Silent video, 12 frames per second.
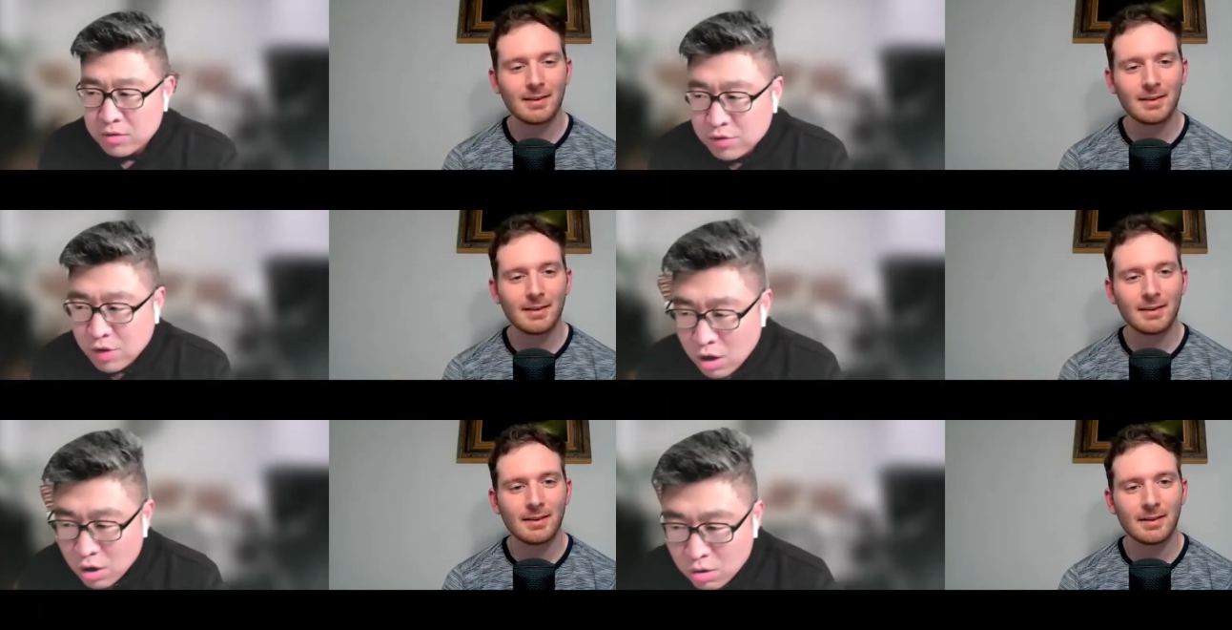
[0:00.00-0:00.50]

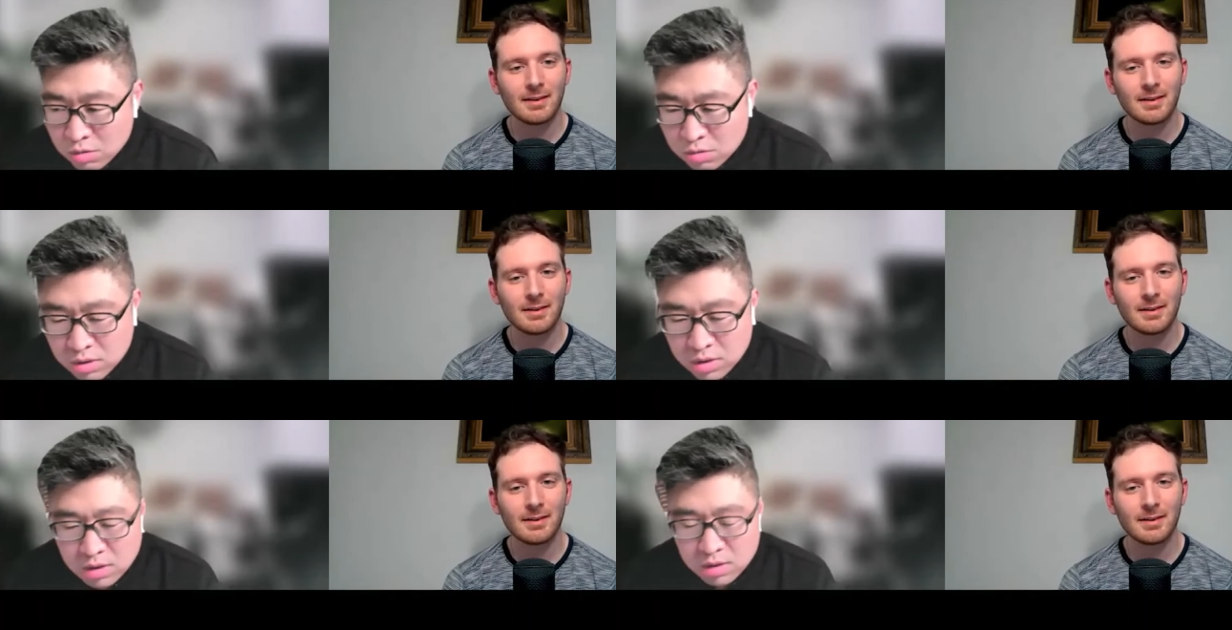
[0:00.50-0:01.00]
Speaker 1: So
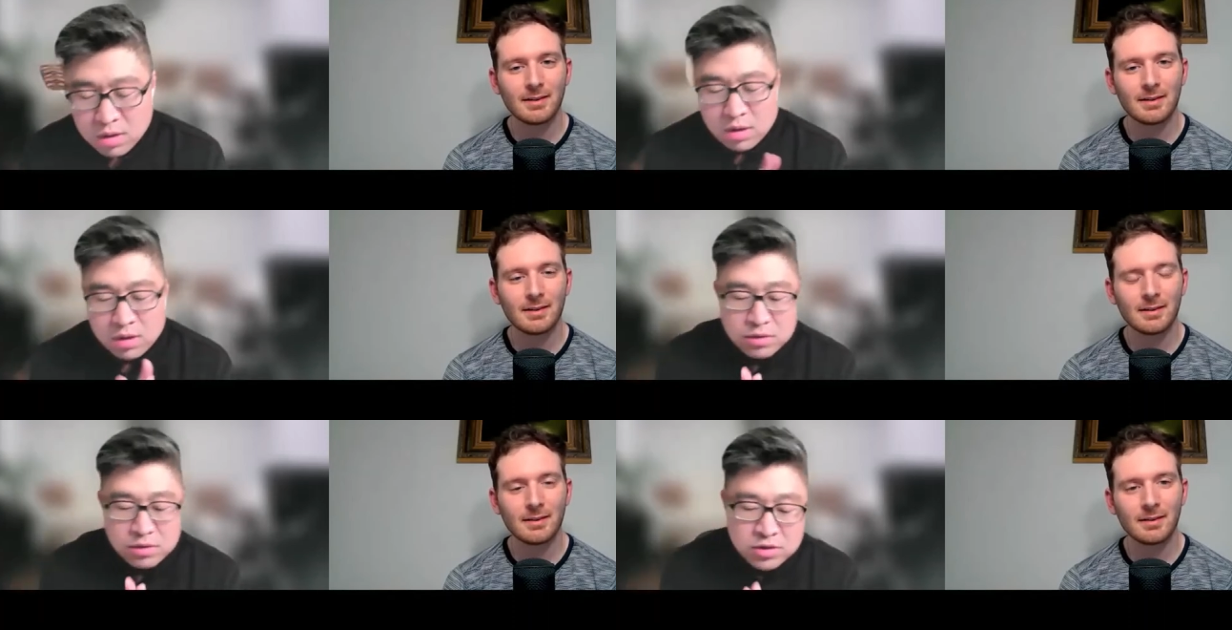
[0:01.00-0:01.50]

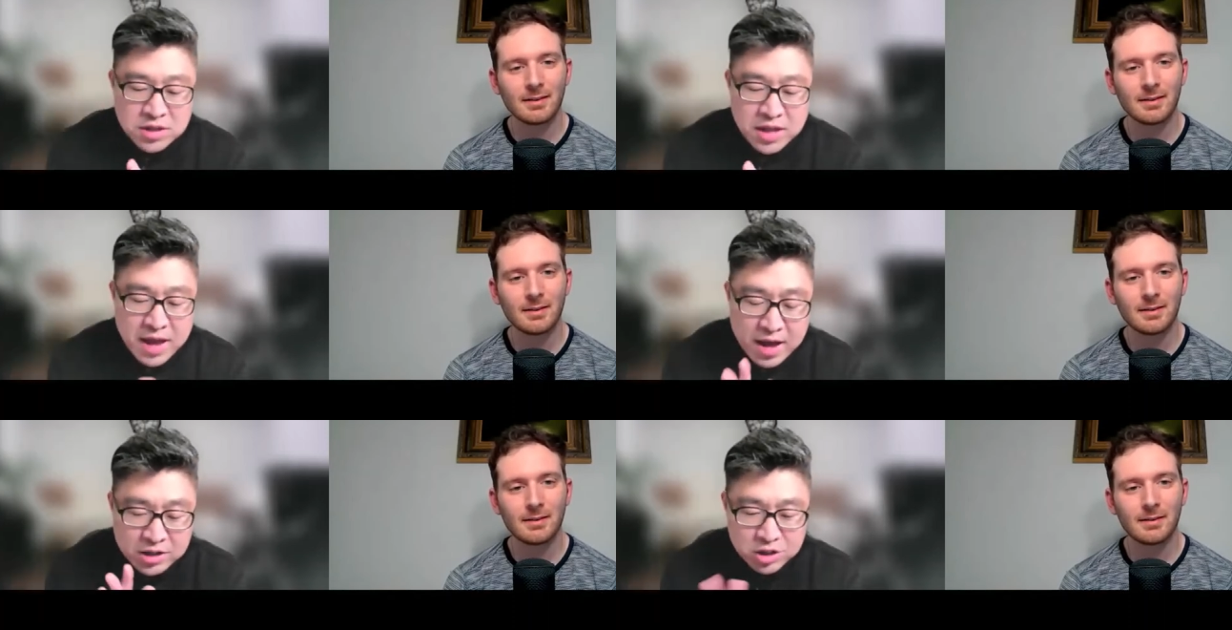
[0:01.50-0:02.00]
do
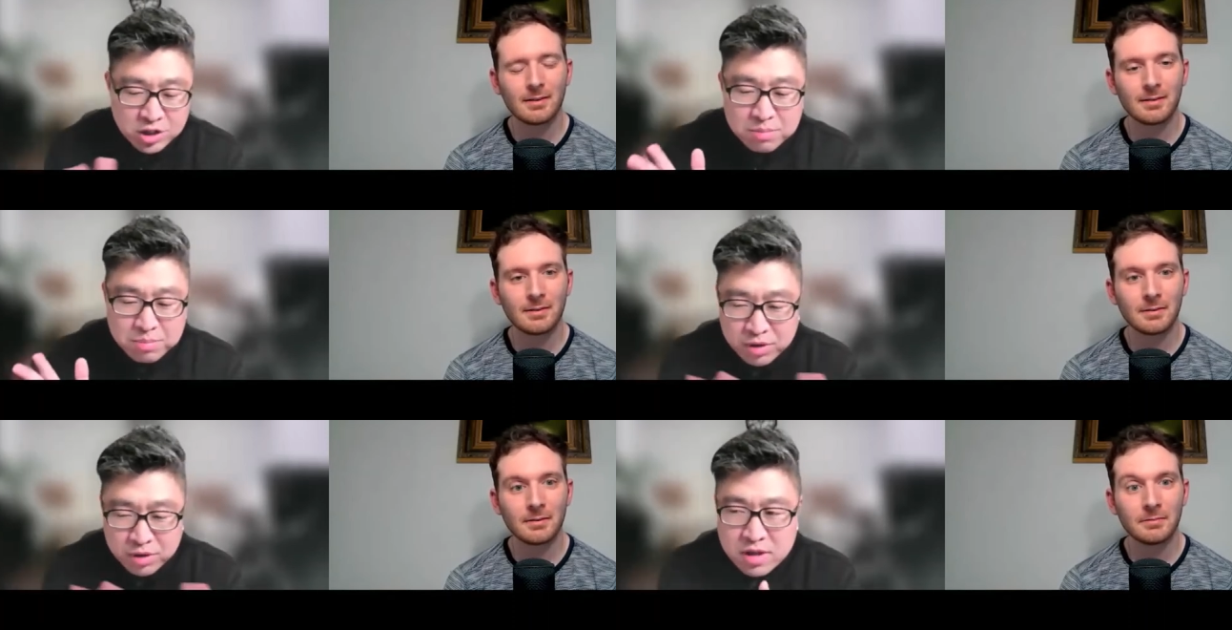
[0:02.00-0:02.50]
they actually
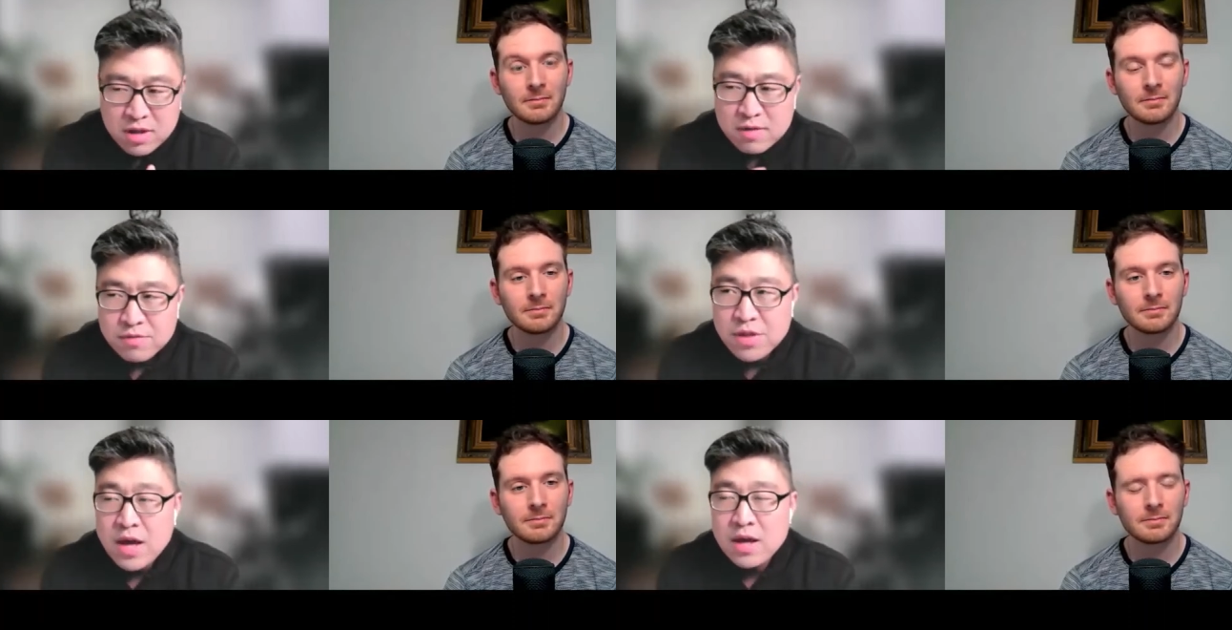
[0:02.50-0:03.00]

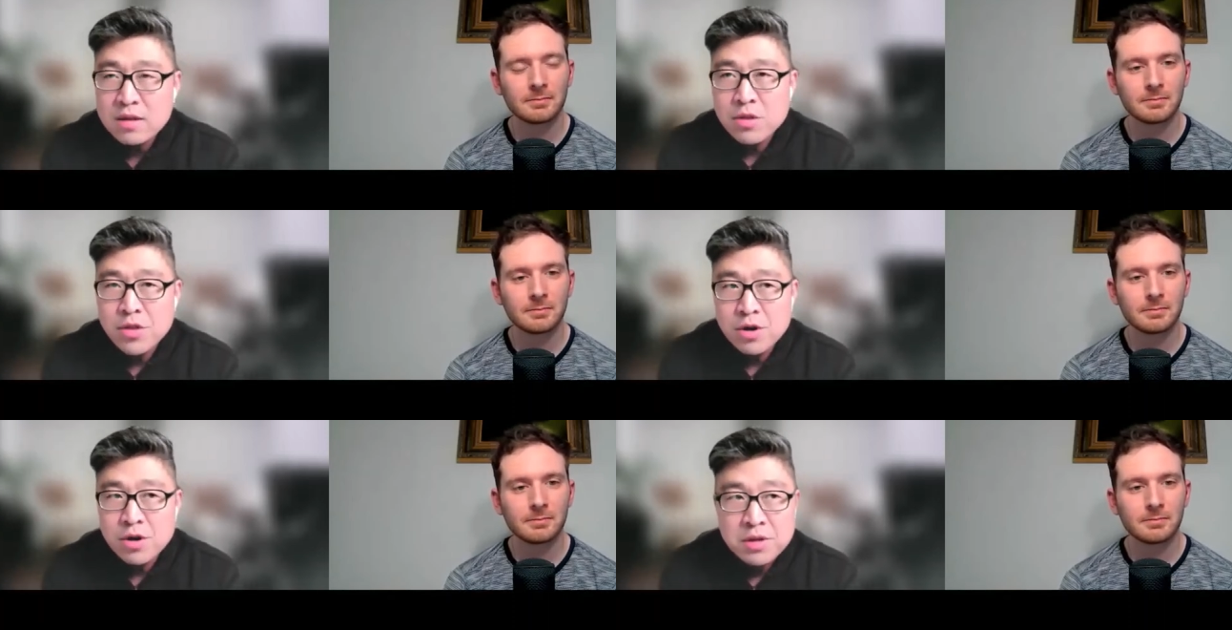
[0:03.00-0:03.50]
believe that
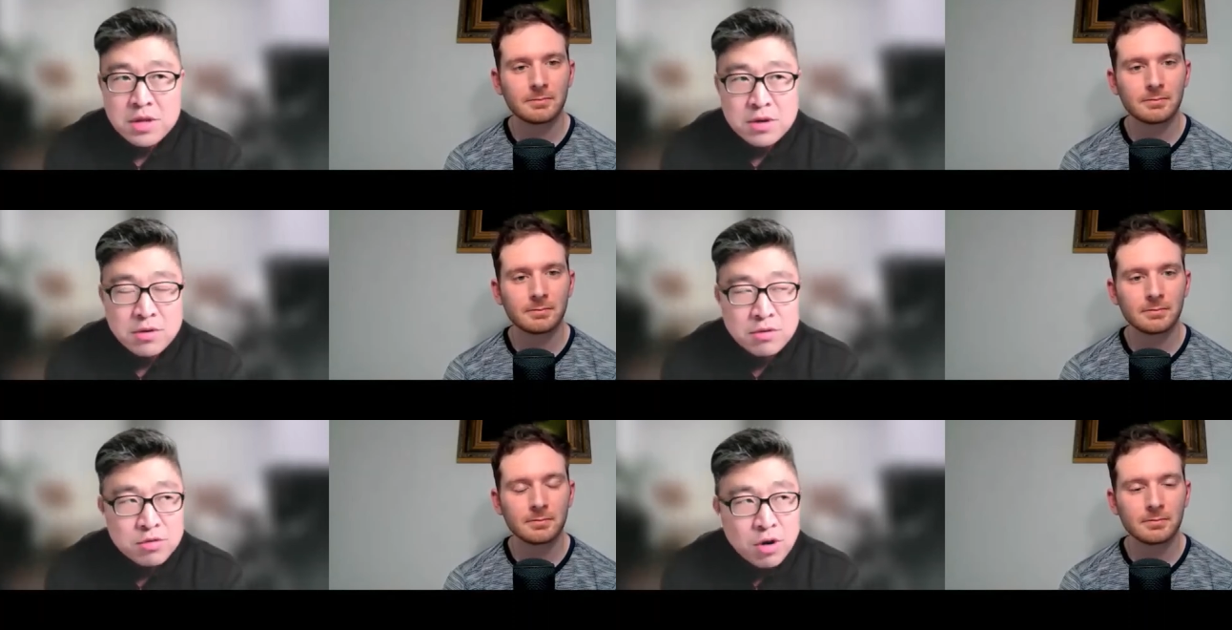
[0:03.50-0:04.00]
their
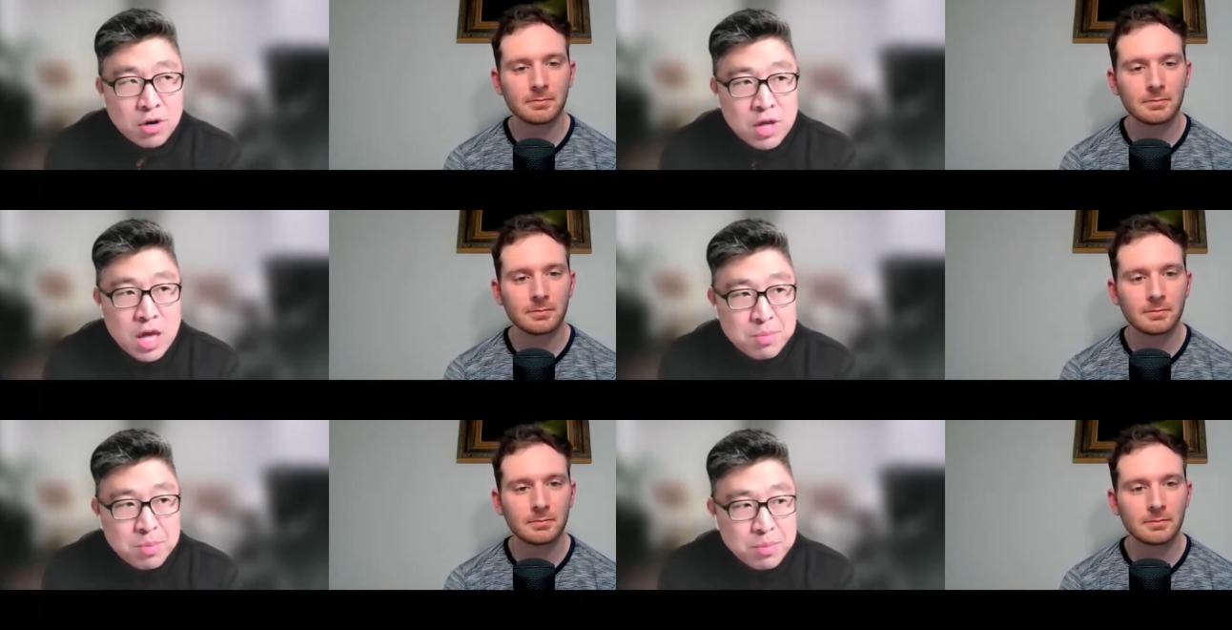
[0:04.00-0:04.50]
leaders are
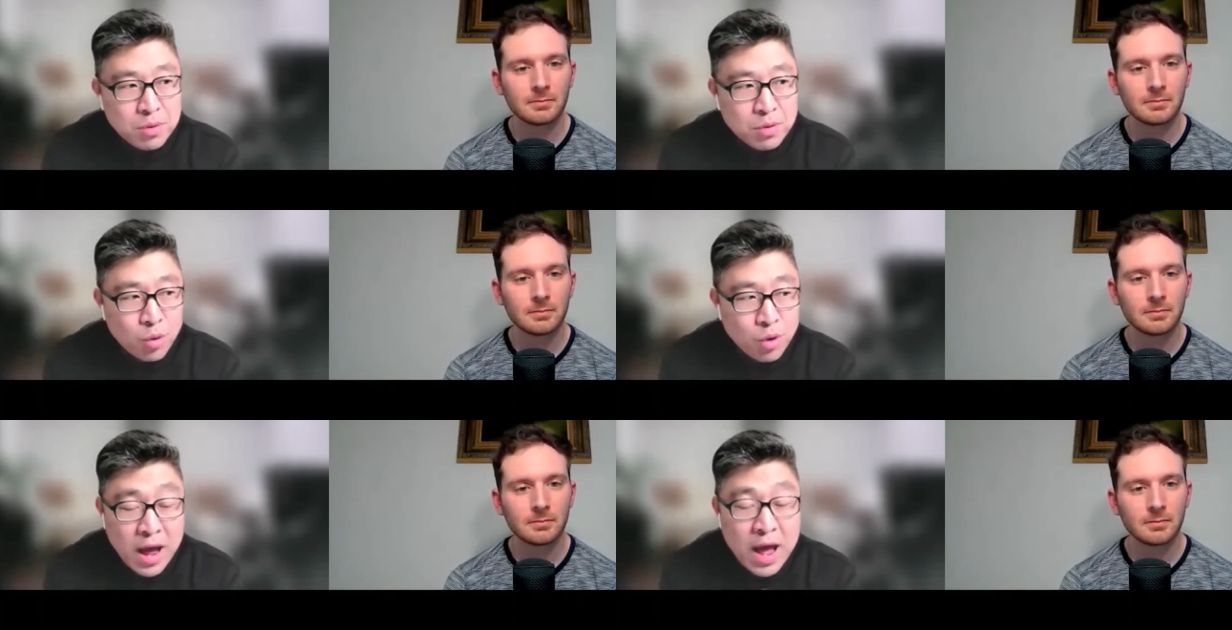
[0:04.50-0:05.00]
capable
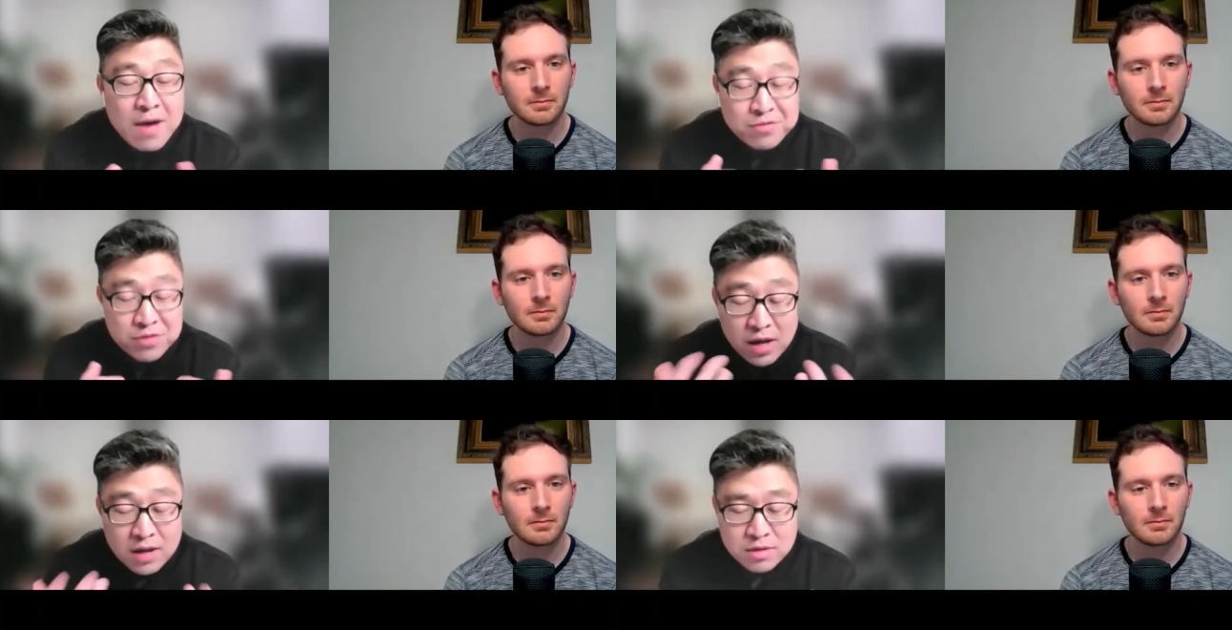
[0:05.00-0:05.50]
or have
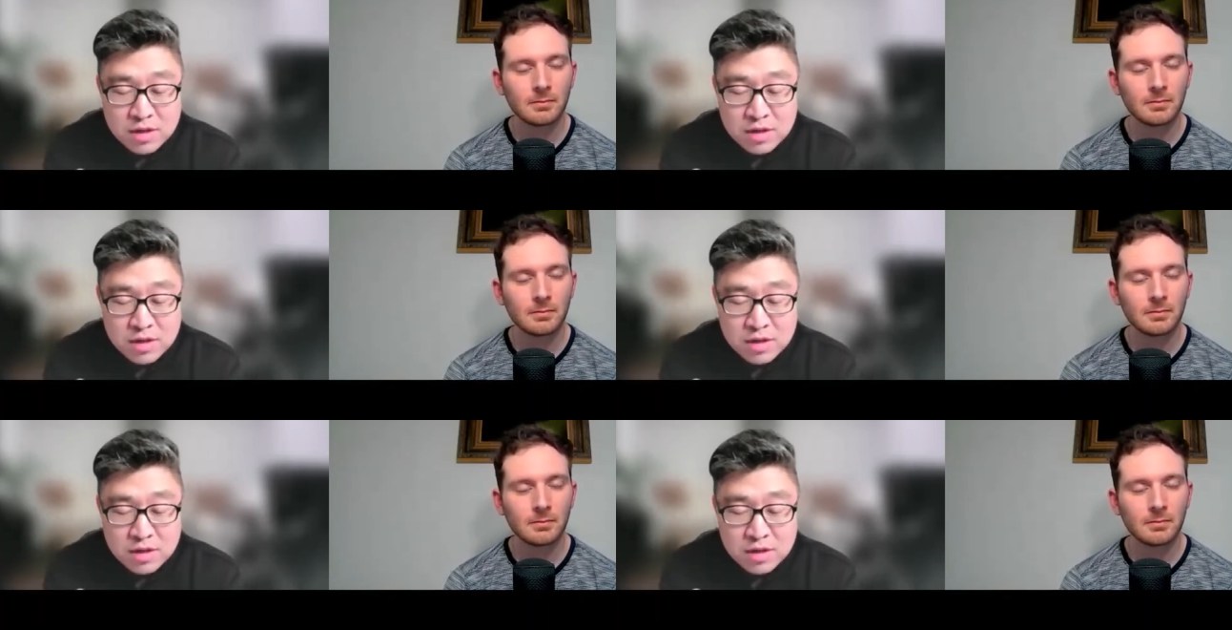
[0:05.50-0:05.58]
done